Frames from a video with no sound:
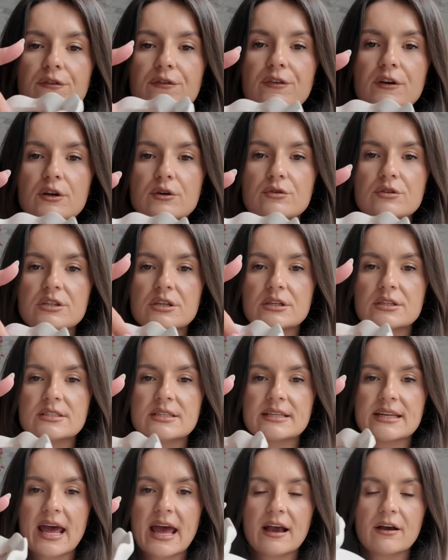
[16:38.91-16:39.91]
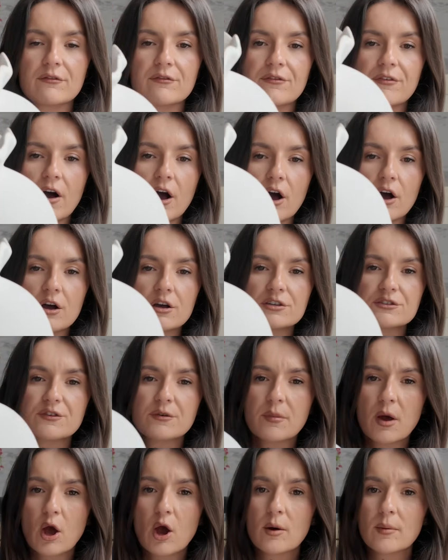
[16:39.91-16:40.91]
fluted neck vase
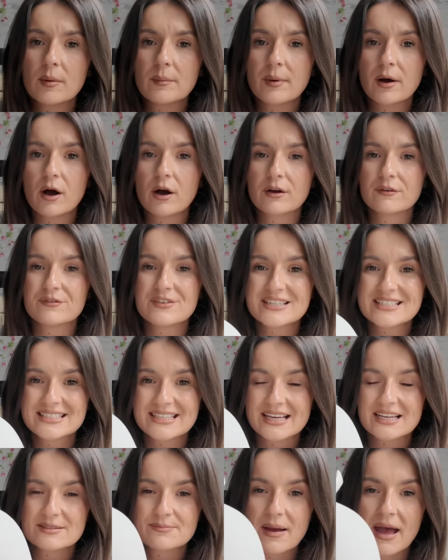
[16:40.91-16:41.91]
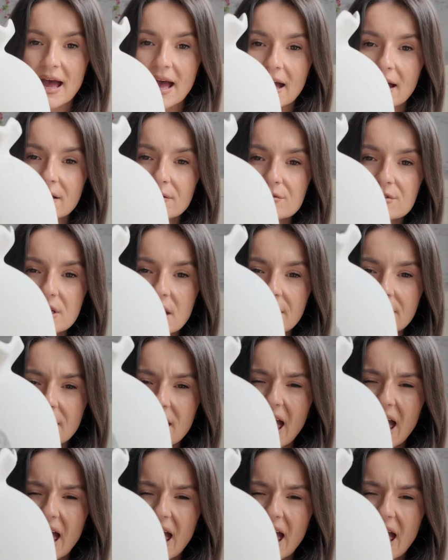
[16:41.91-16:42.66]
from Home & Bargain for £6.